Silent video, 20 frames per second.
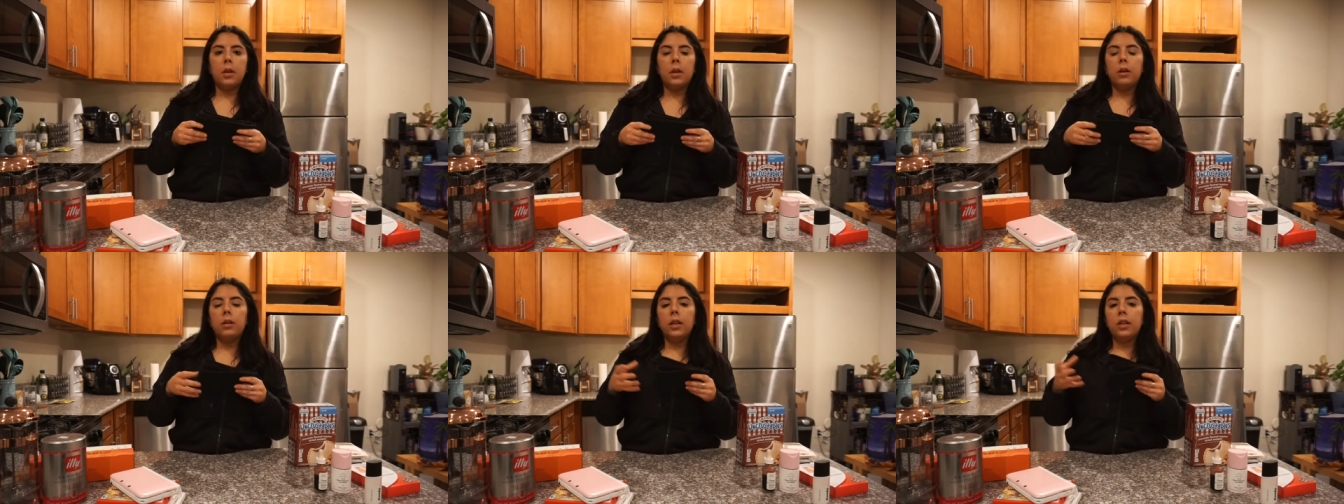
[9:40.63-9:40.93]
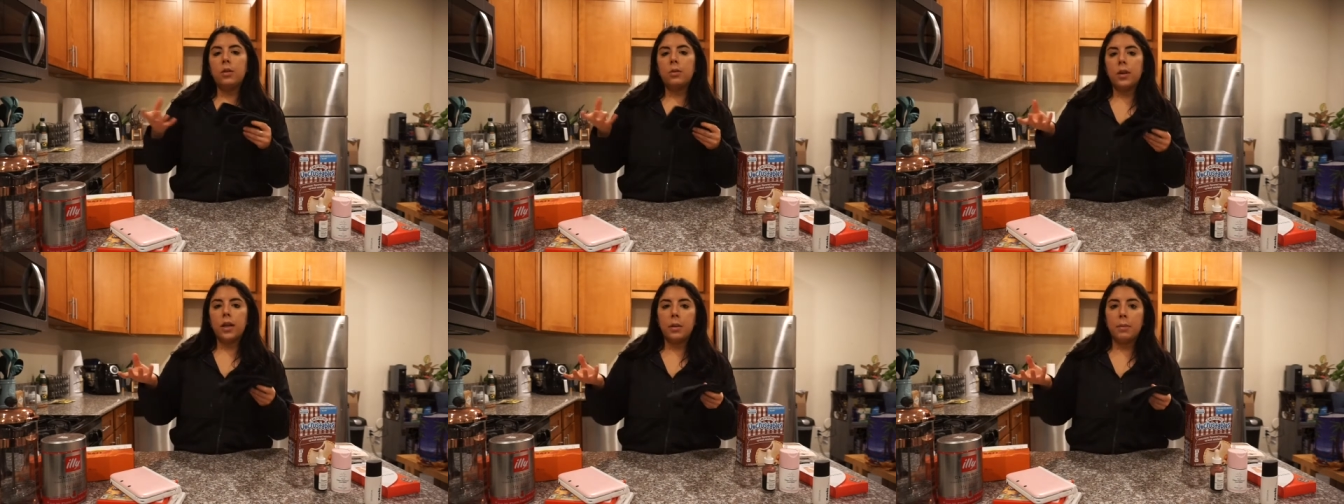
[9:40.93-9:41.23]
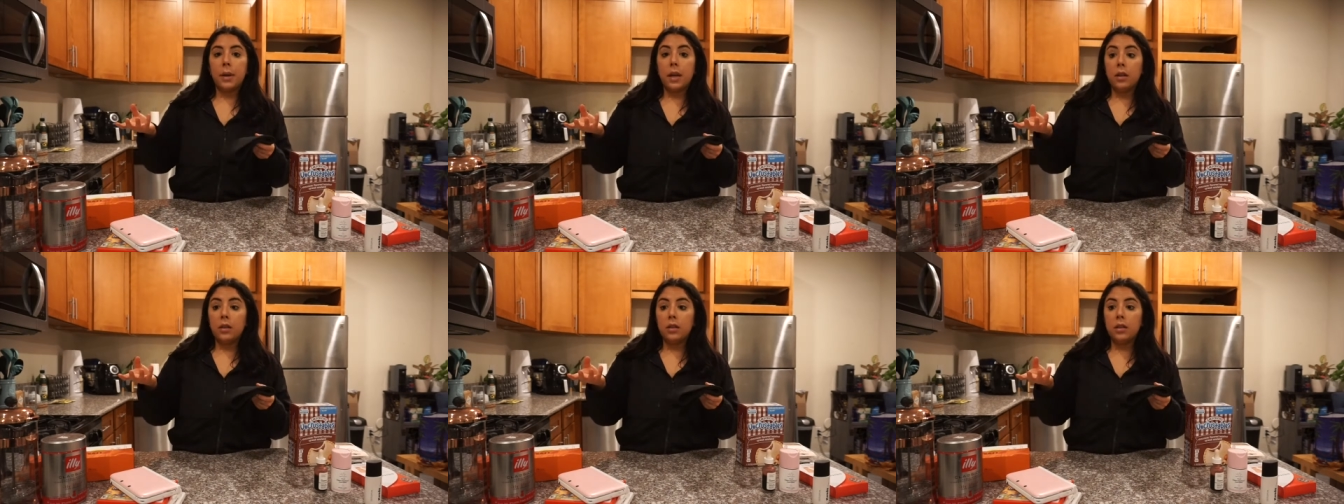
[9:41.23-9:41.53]
They're only 20
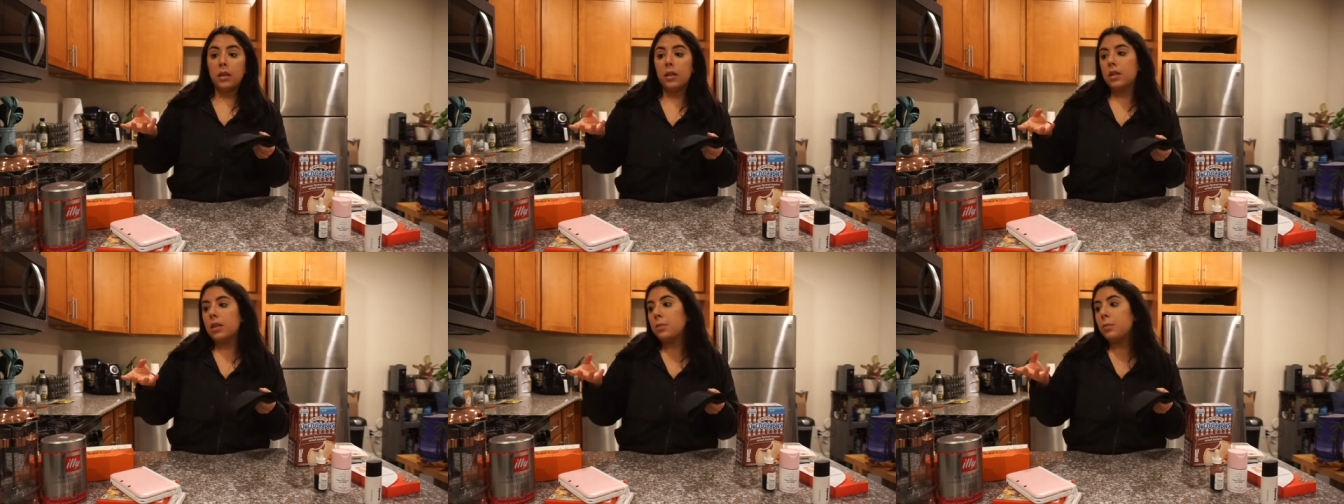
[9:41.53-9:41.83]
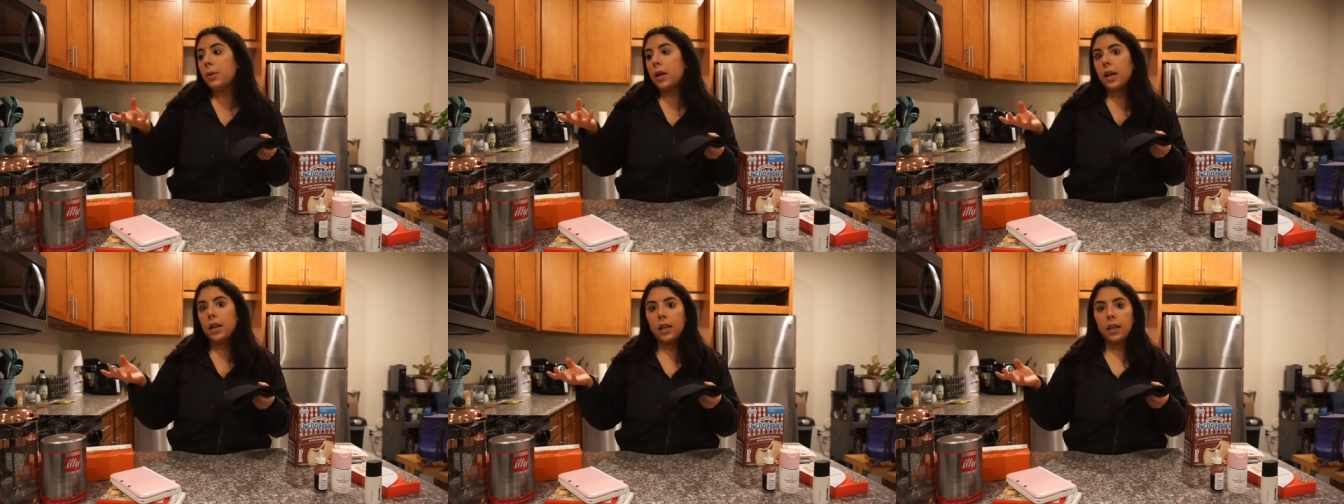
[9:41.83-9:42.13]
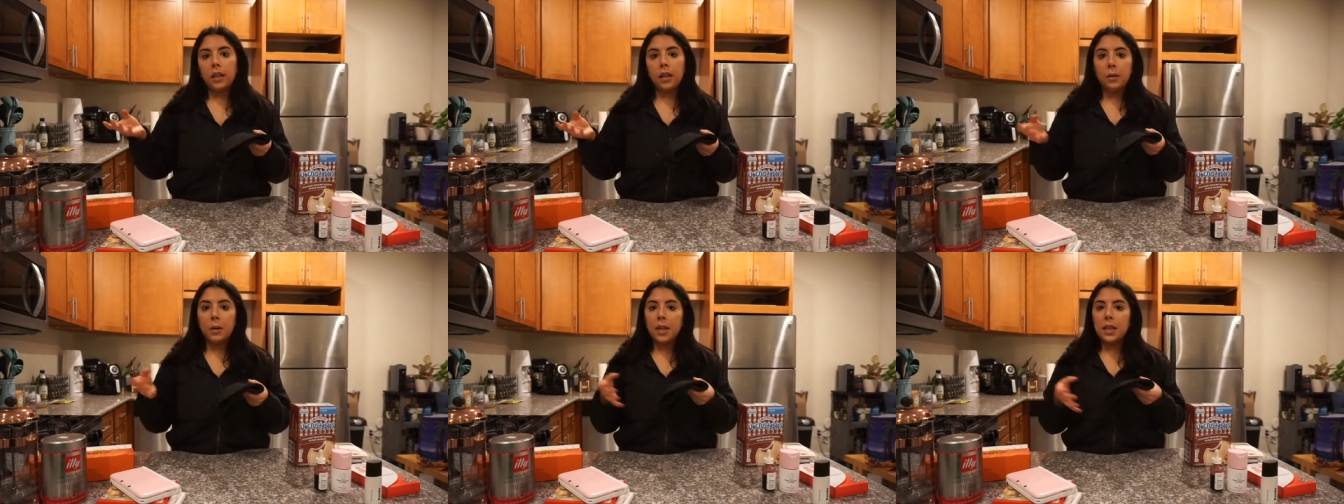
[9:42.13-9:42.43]
pounds each, but
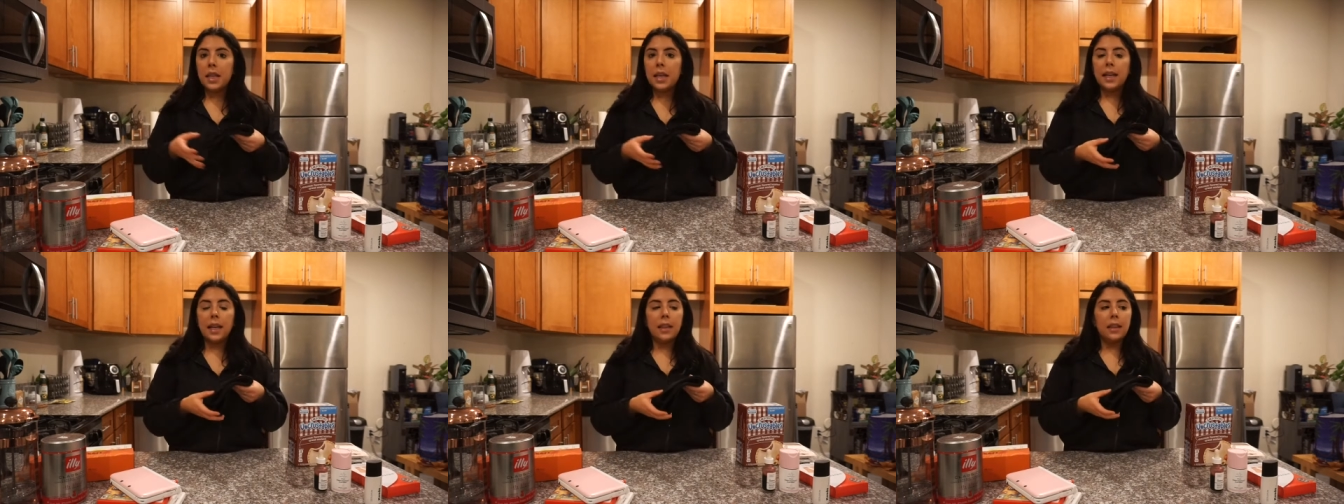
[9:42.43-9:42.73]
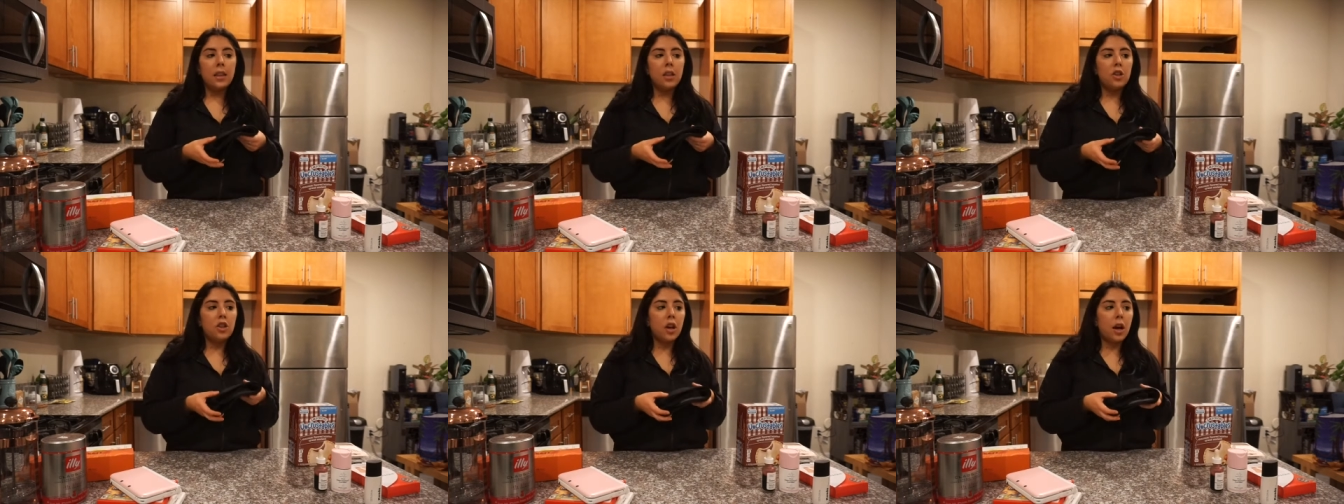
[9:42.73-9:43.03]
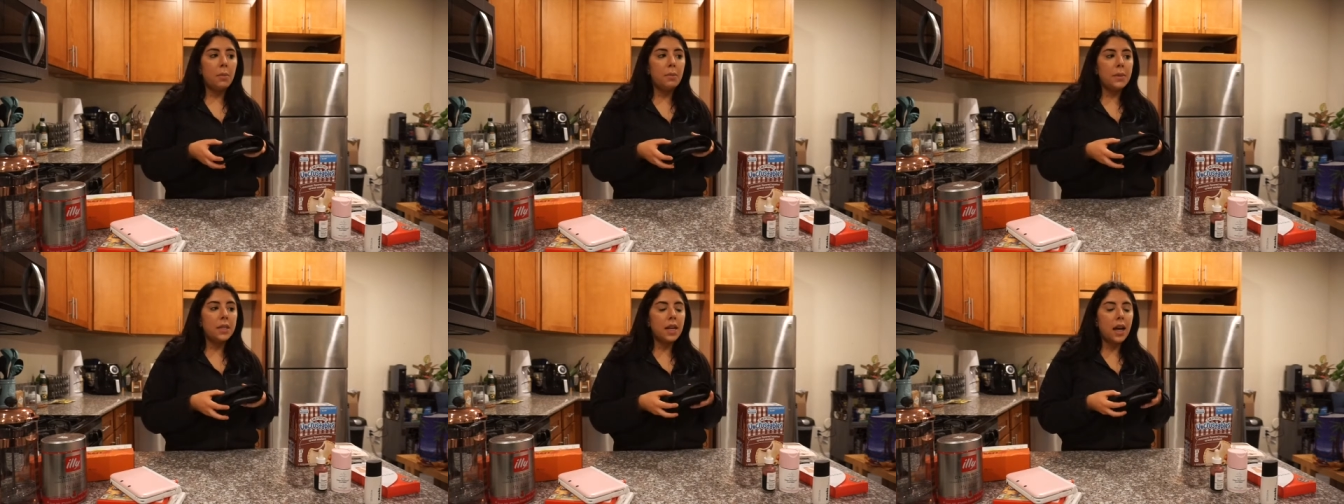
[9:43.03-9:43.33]
you know what? They get the
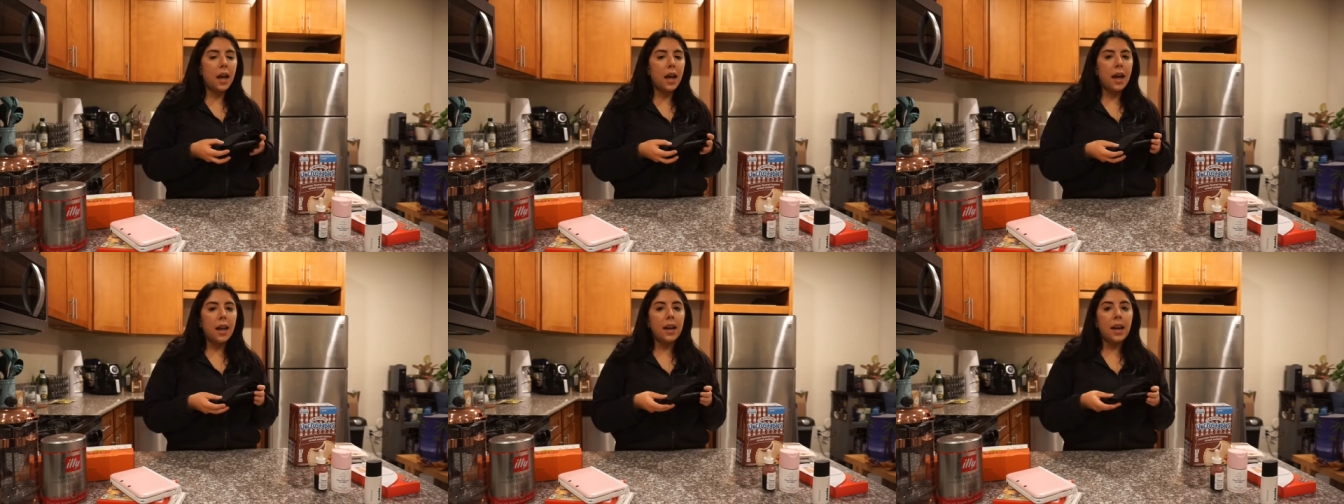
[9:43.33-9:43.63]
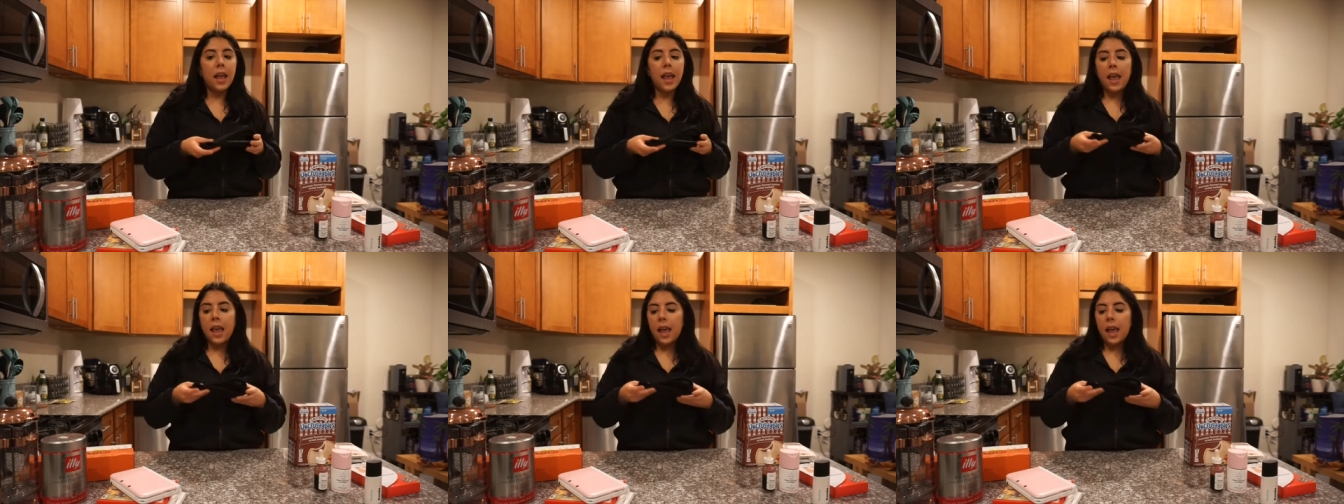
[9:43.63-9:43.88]
job done.